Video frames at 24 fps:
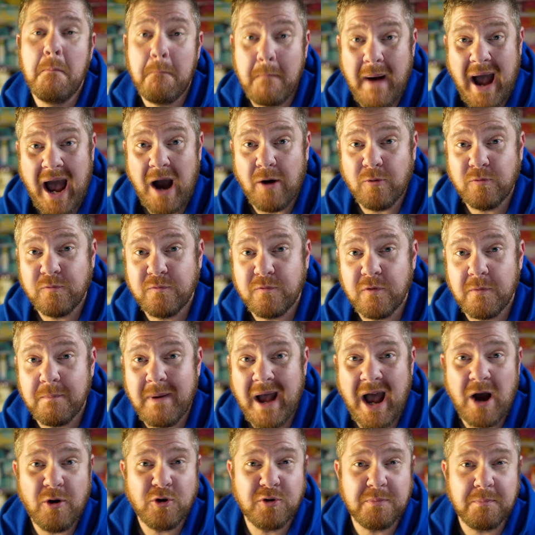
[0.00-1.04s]
pound for
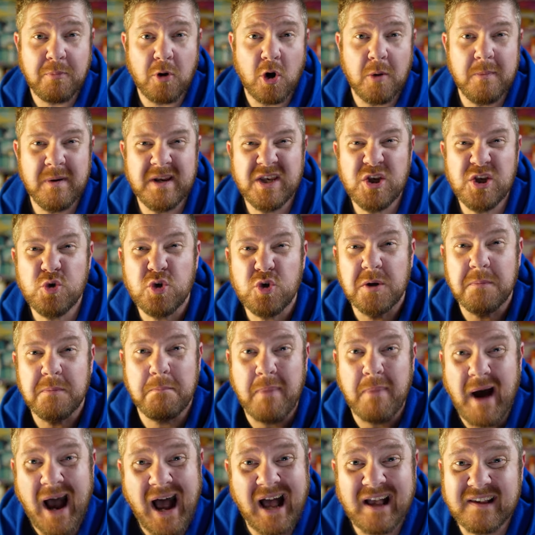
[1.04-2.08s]
pound bourbon you could
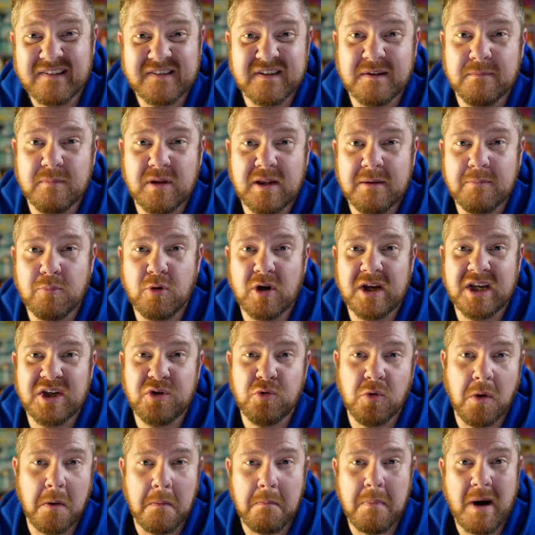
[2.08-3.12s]
possibly bring
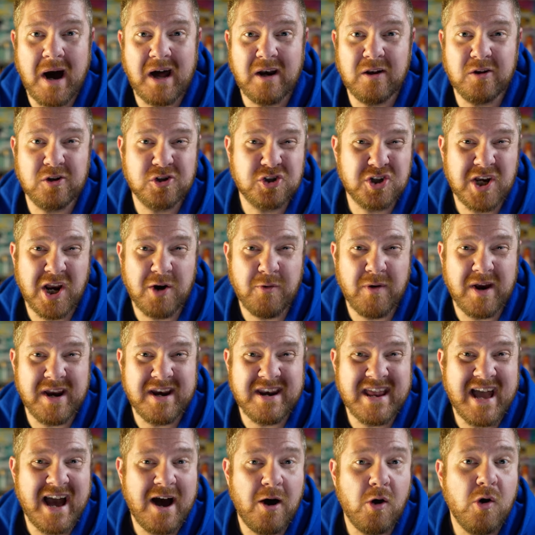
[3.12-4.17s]
to a bottle share right
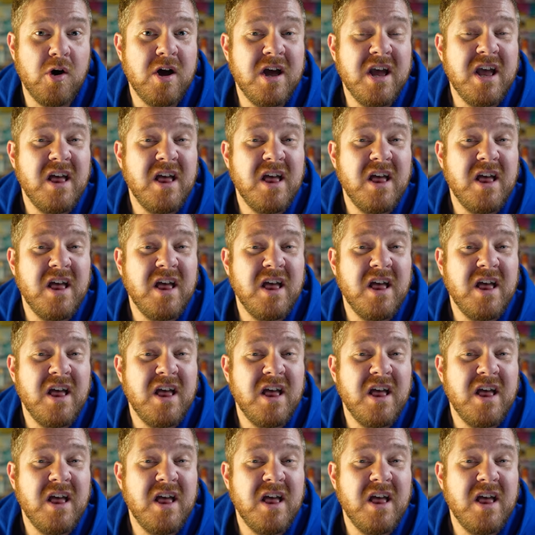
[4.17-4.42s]
now